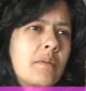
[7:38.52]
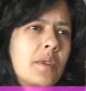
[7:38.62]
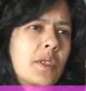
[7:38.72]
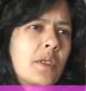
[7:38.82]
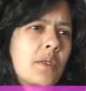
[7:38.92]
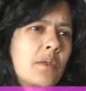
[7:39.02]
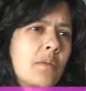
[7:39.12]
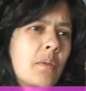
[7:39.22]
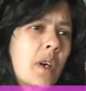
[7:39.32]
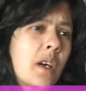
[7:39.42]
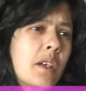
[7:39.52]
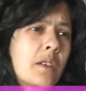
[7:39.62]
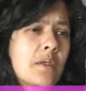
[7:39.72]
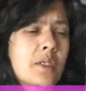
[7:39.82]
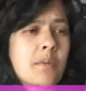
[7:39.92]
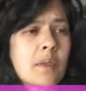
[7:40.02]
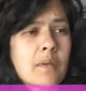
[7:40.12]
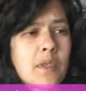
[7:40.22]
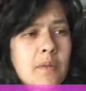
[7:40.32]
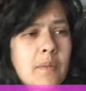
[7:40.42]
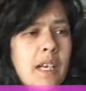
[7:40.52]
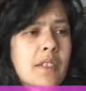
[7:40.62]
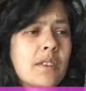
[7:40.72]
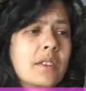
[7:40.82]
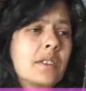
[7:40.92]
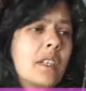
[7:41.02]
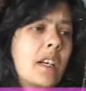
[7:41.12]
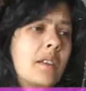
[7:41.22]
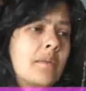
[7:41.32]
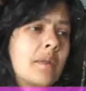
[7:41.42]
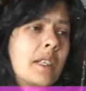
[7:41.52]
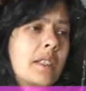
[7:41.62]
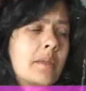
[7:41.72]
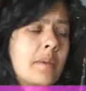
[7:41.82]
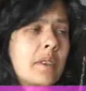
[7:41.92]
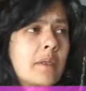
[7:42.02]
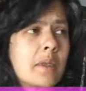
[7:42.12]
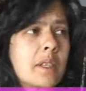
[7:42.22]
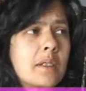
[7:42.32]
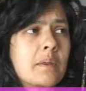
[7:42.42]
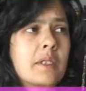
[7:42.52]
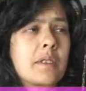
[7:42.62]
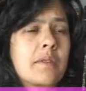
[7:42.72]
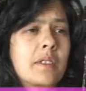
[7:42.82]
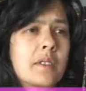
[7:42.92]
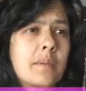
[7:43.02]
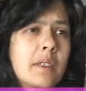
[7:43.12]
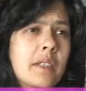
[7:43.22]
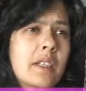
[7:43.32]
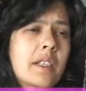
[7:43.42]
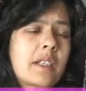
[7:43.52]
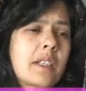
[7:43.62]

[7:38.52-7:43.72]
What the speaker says: do work or sometimes do battle in the spirit world with different spirits